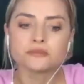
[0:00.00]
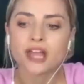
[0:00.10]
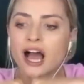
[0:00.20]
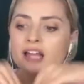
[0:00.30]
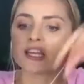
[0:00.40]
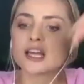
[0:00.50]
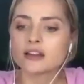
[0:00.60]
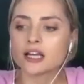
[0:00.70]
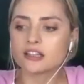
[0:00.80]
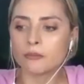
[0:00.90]
I think I
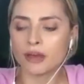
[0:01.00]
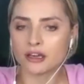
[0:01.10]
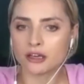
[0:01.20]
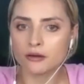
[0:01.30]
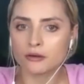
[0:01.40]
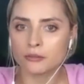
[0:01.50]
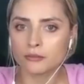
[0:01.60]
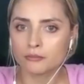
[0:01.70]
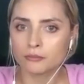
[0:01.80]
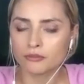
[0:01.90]
like the baking
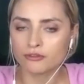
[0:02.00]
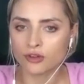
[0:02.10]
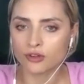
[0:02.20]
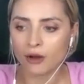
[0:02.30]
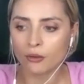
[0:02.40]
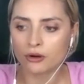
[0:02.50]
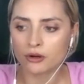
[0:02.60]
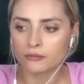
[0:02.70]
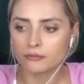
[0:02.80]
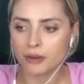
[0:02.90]
flour.
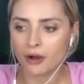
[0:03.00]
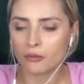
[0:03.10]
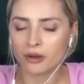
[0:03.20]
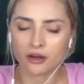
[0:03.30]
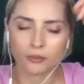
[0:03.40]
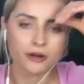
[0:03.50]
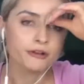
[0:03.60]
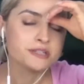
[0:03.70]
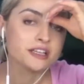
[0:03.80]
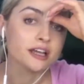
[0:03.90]
Oh my god, why do I keep
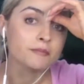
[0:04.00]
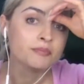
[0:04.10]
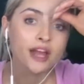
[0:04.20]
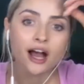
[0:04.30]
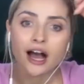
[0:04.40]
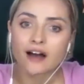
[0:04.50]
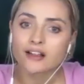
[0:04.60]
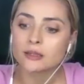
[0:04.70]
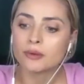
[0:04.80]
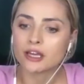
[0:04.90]
saying that? I like the
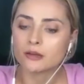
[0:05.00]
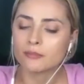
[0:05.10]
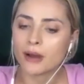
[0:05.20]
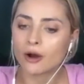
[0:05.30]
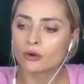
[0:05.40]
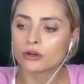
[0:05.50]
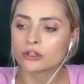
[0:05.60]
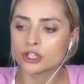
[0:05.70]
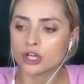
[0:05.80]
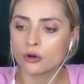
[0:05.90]
baking powder
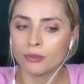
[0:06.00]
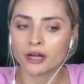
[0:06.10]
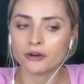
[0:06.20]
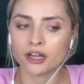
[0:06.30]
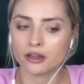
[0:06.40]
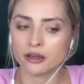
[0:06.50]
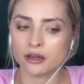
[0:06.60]
dough better, I think.